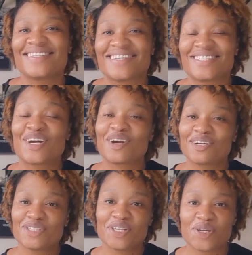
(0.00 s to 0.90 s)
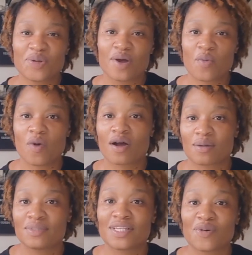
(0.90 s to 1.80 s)
is Her to You, and
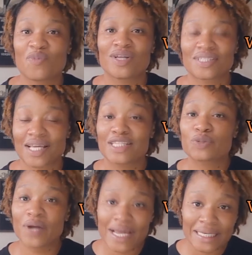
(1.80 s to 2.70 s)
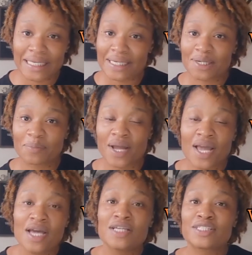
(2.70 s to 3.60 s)
welcome to Wednesday's Random.
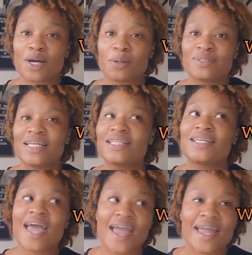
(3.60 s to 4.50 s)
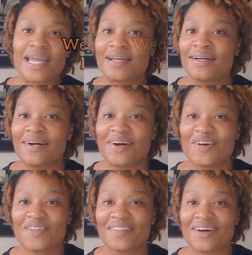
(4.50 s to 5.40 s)
So today
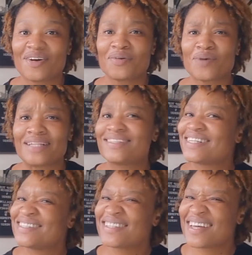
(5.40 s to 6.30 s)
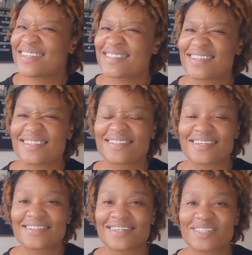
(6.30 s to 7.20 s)
on what 10/6? It's
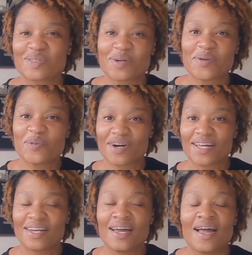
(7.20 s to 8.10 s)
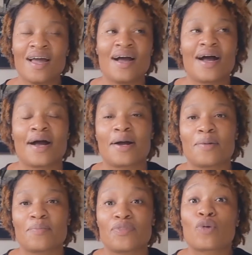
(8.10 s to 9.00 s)
10/6/21.
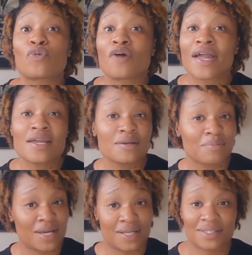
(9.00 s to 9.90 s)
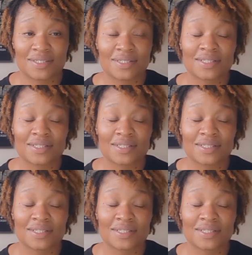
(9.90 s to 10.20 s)
The randomness